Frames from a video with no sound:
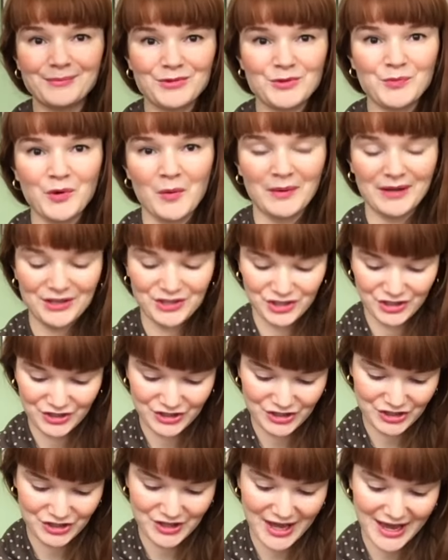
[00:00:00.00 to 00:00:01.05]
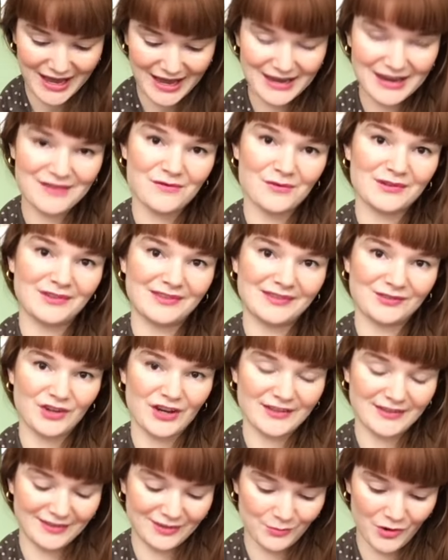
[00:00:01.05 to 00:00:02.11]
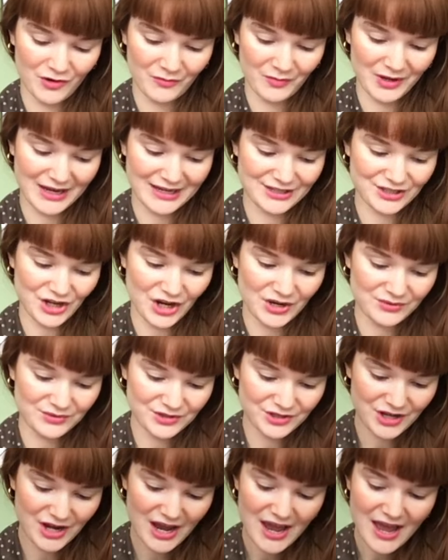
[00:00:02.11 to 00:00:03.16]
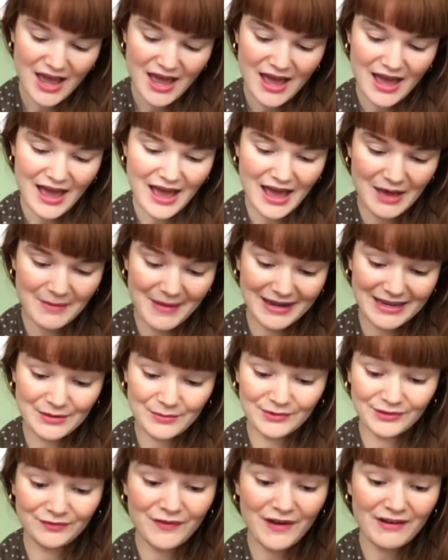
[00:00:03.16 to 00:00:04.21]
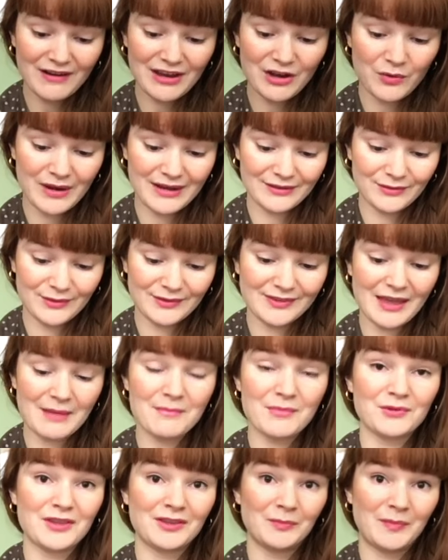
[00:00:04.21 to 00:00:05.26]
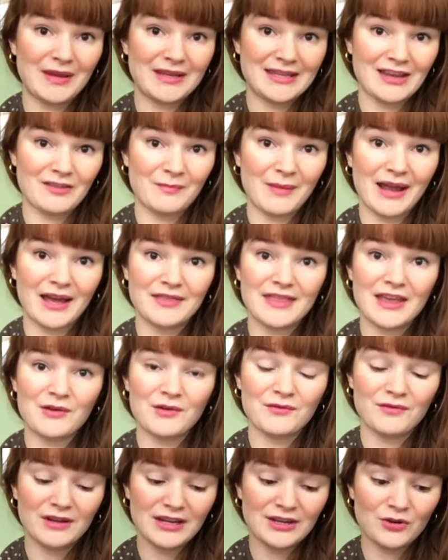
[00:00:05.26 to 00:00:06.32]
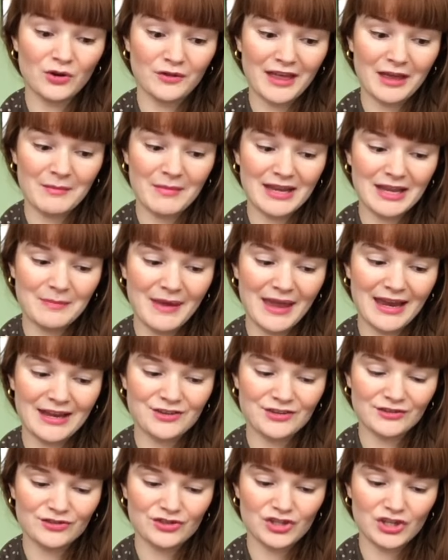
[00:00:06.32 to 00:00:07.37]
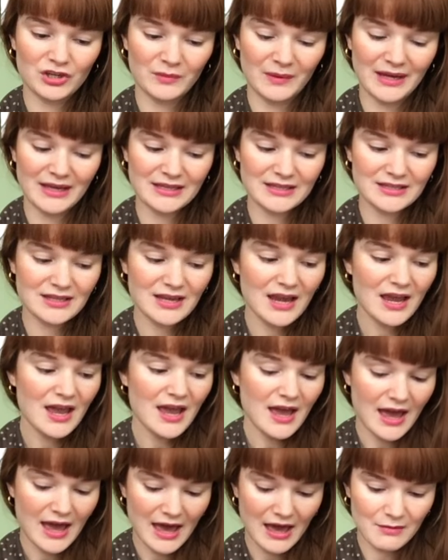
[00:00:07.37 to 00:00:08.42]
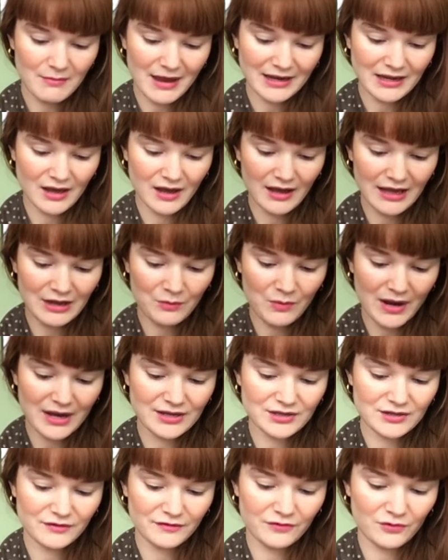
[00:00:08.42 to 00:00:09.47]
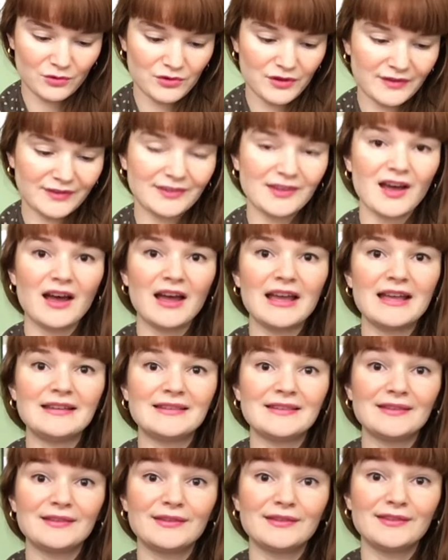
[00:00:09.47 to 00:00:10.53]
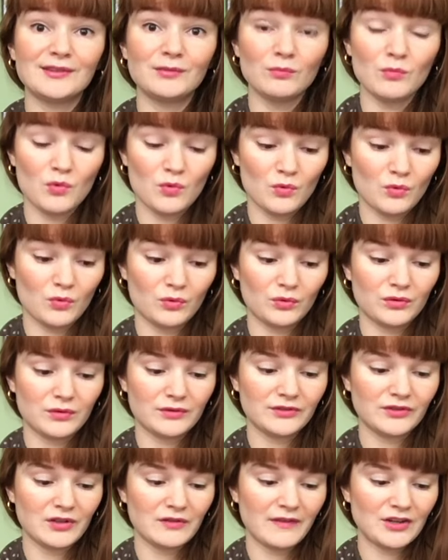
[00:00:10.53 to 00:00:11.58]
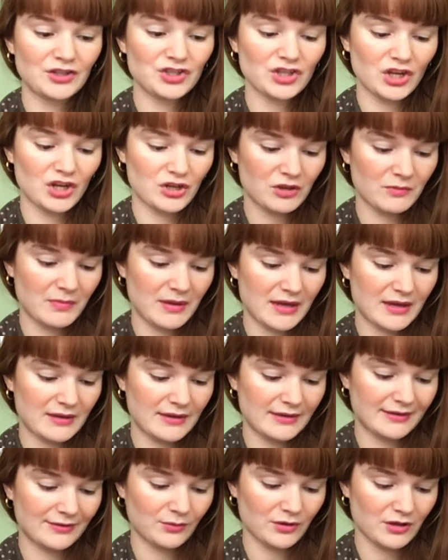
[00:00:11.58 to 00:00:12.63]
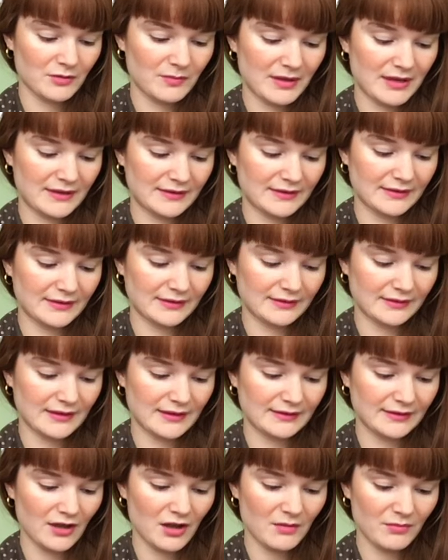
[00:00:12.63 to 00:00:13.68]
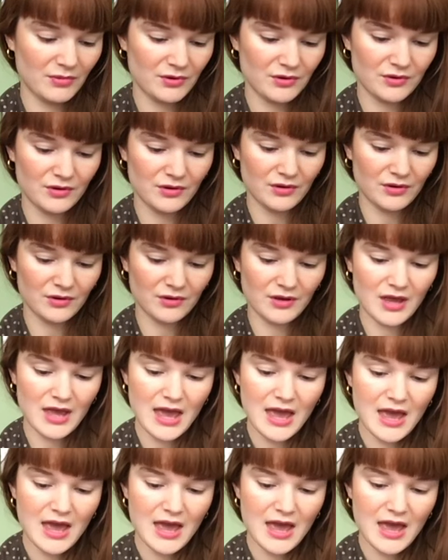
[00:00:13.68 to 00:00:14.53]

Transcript: You probably shouldn't do that. I know everyone traces them off, but I don't. And it was very quick to assemble this PDF pattern. There were really not that many pages to it. And I went for the size small. So if I show you, this is one of the pieces as an example.